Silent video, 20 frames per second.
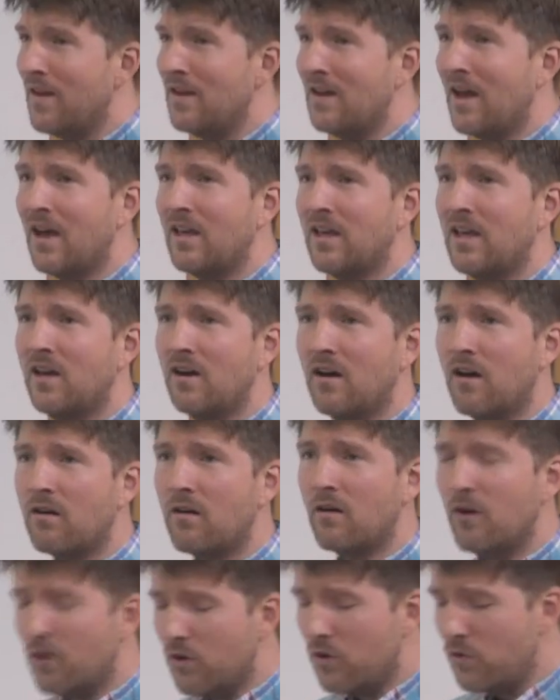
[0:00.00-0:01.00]
not get our
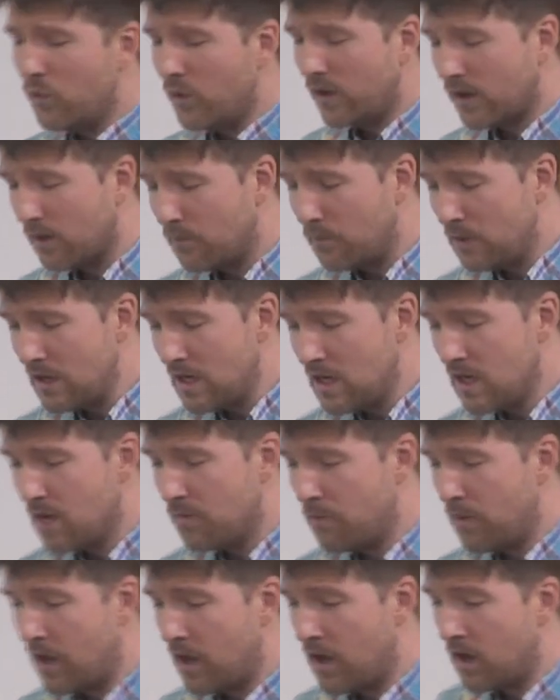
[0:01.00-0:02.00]
own Wikipedia
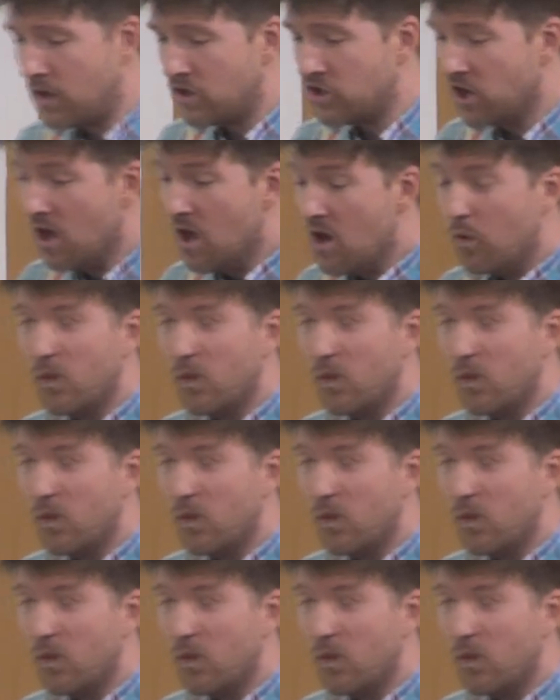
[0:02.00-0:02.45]
page.